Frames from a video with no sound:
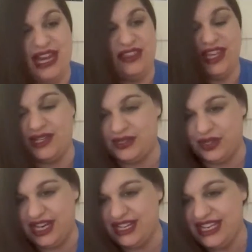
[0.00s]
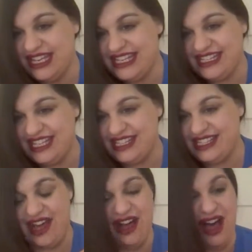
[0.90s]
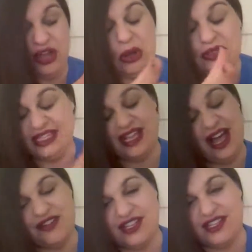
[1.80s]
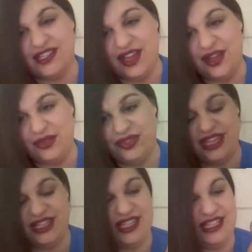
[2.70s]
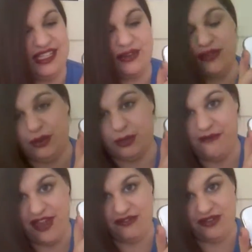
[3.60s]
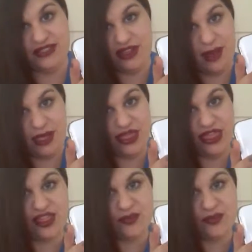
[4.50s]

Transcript: put anything else on it since uh, I got this cover. So this is definitely one of my favourites for the month.